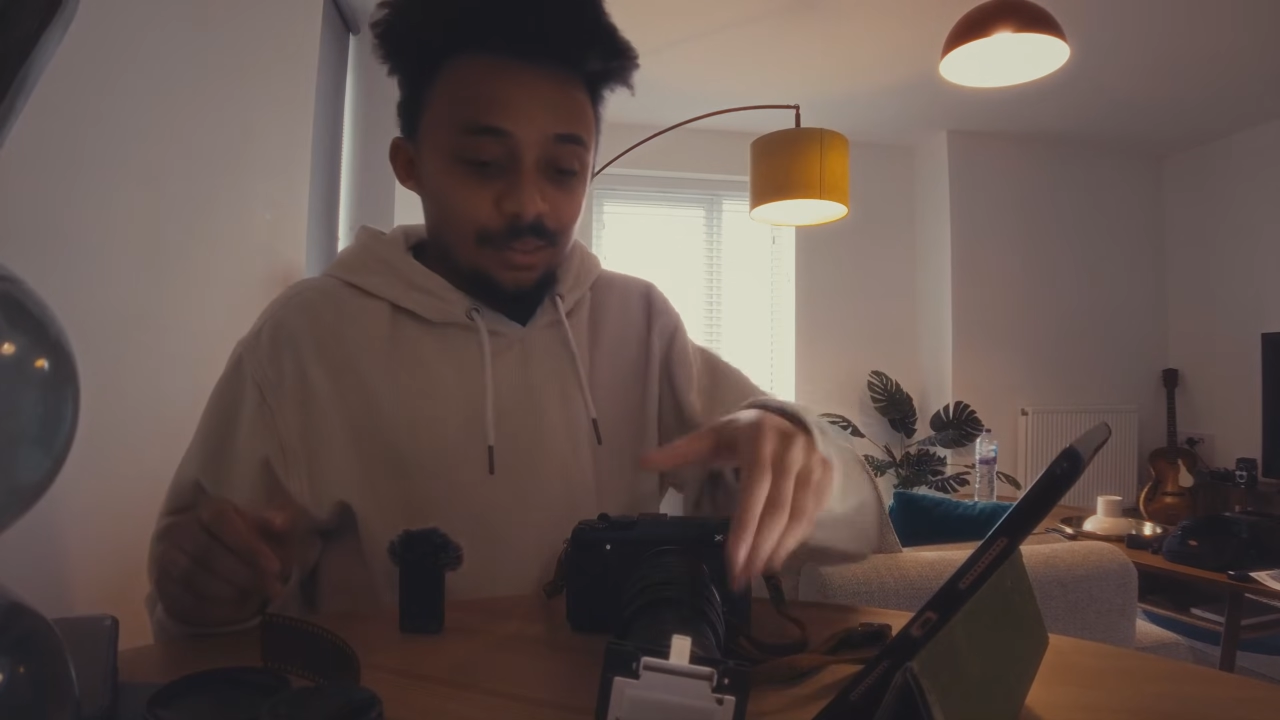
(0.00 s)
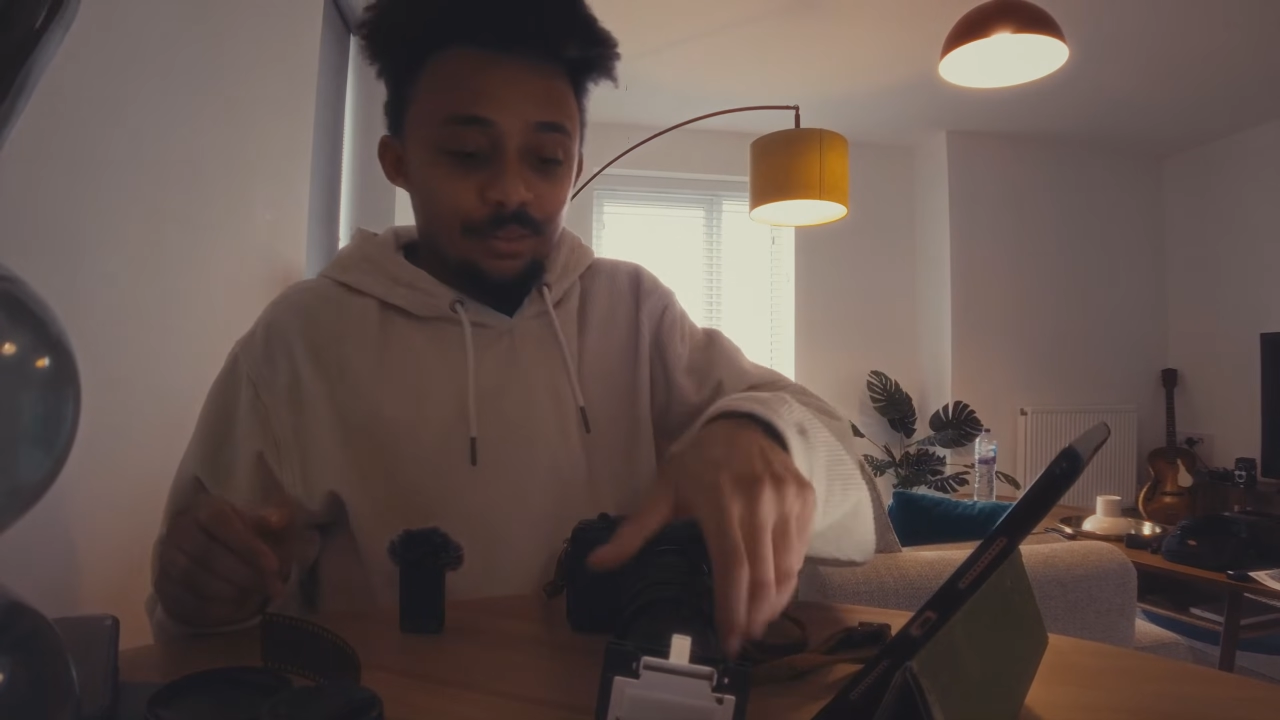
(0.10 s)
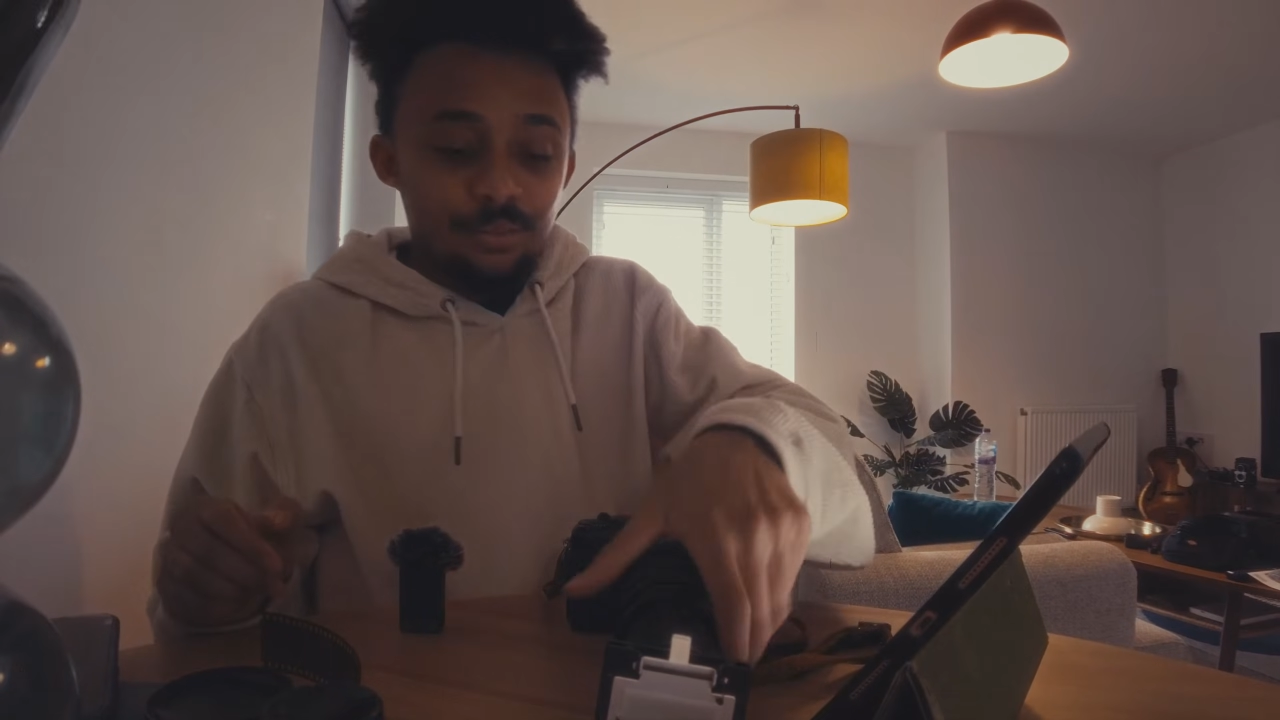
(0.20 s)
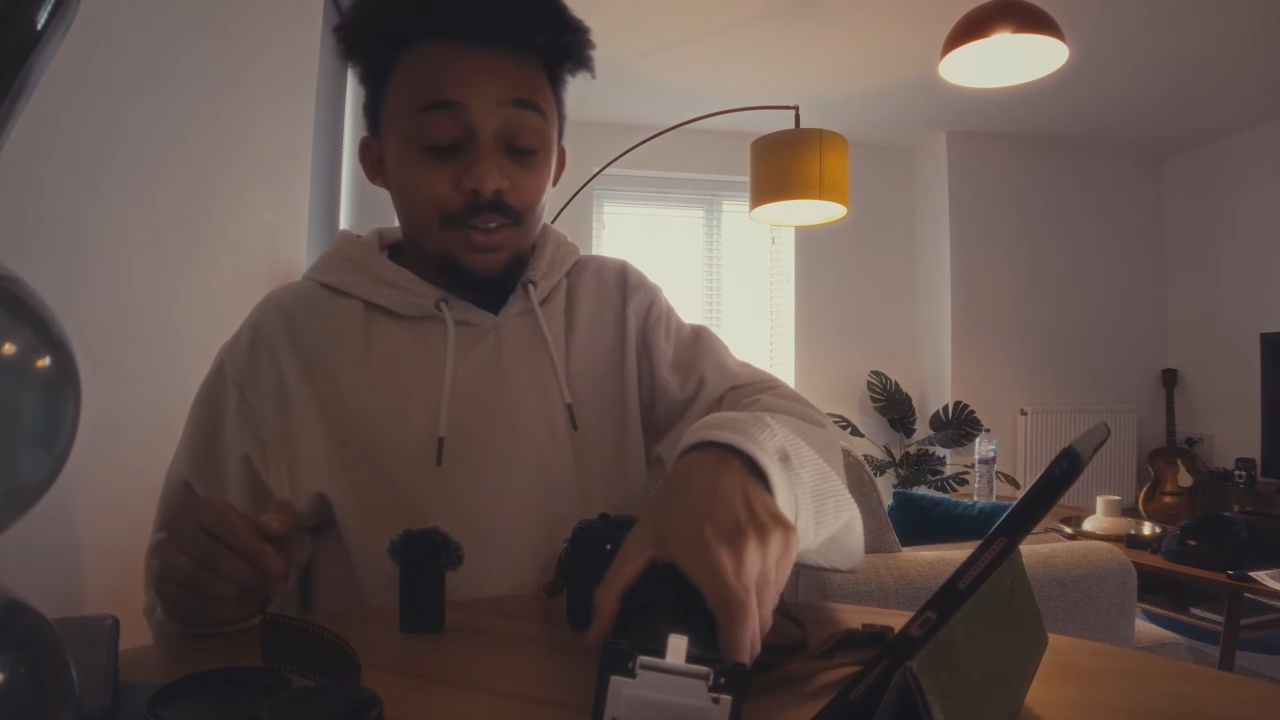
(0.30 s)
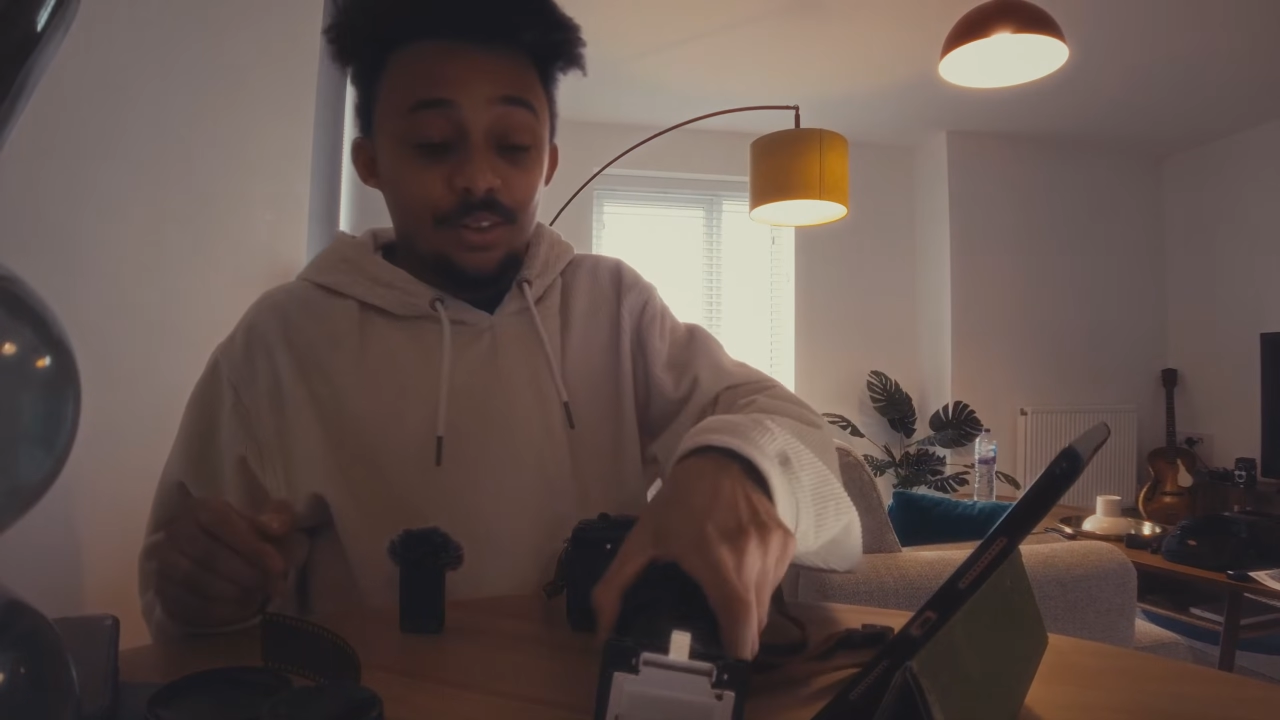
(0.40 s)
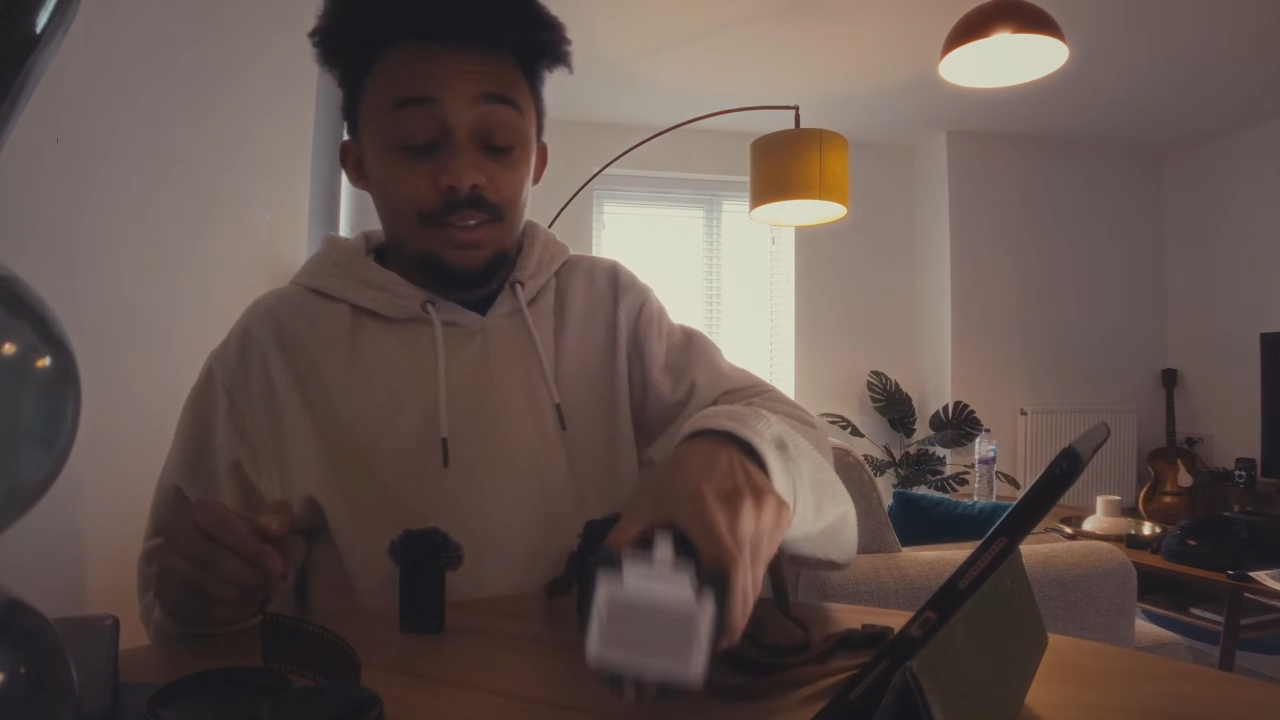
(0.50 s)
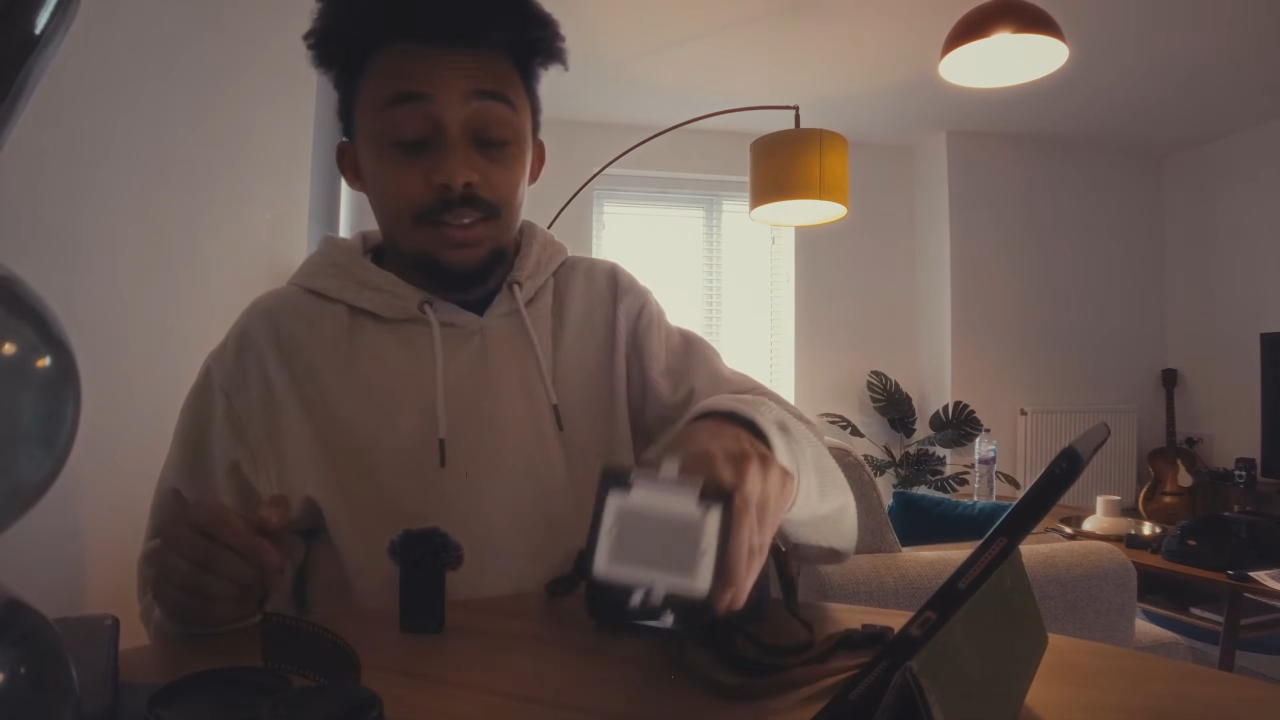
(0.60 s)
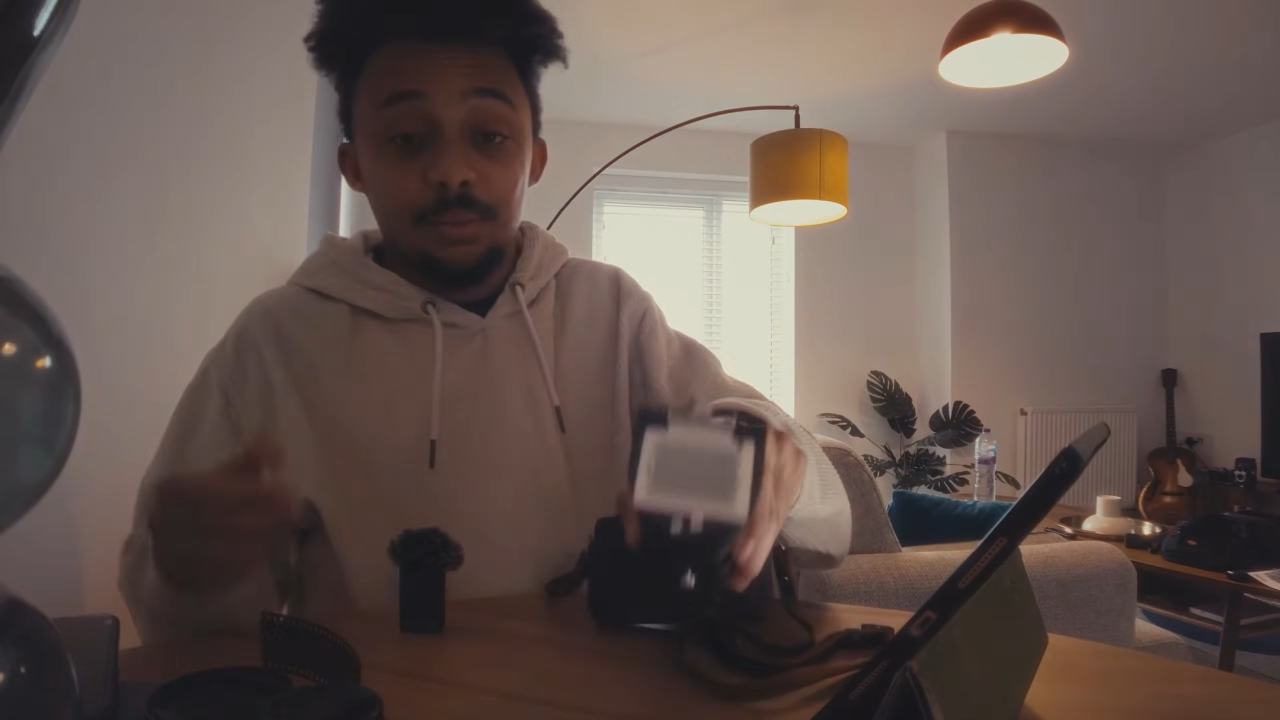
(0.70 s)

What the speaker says: Firstly,